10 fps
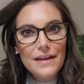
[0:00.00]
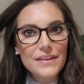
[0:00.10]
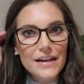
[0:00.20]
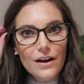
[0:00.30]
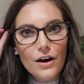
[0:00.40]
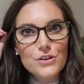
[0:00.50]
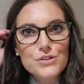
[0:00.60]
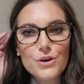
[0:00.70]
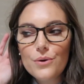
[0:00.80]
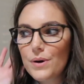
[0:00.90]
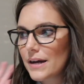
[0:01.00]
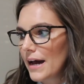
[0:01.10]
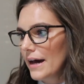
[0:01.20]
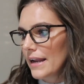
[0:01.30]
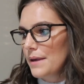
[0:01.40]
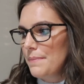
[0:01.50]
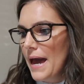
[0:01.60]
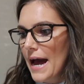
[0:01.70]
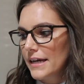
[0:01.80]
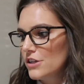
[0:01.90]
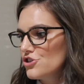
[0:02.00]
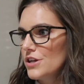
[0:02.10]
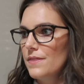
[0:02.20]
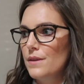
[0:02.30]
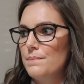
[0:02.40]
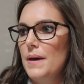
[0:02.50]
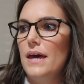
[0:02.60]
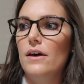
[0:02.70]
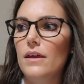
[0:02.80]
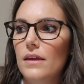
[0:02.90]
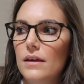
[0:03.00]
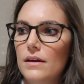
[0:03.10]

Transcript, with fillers: And then I also got a package in the mail